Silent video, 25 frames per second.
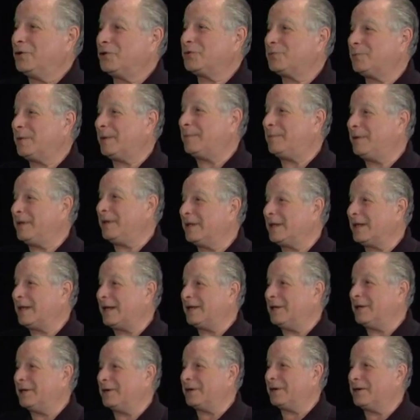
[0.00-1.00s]
Yours may be
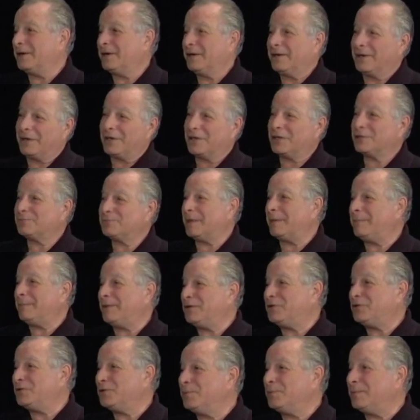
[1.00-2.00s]
lighter. Ours may
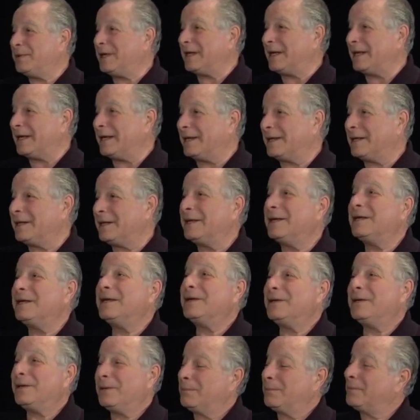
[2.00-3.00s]
be too big.
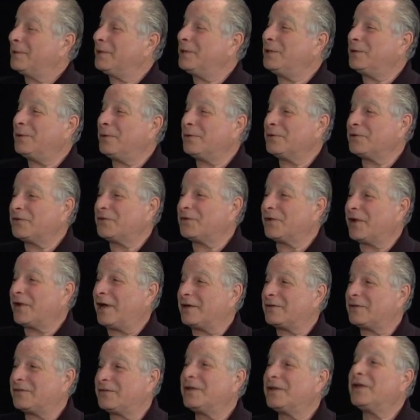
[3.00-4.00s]
Bring your own
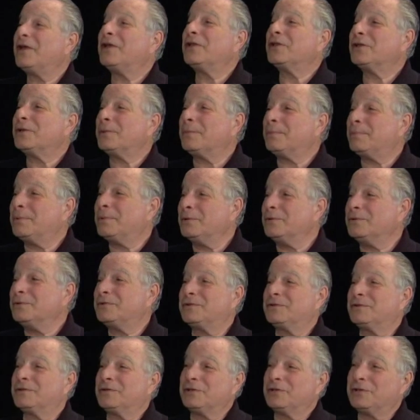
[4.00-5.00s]
socks. The
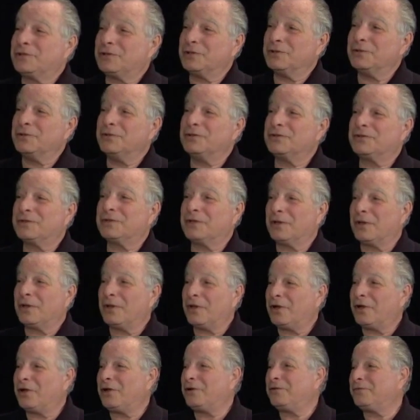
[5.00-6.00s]
boots, the shoes,
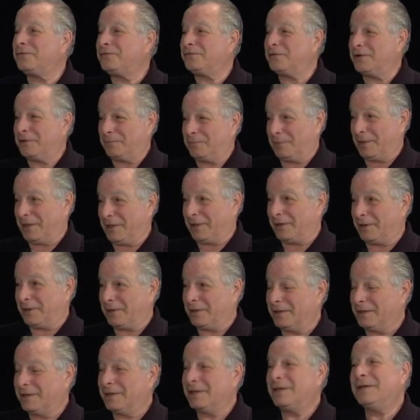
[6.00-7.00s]
they'll all fit
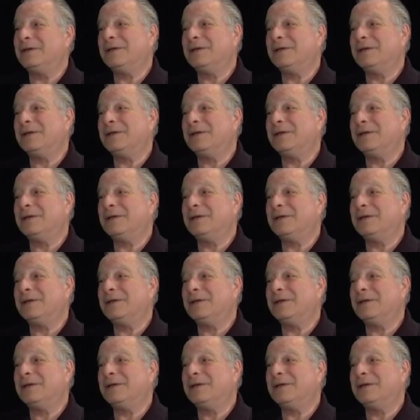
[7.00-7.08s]
better.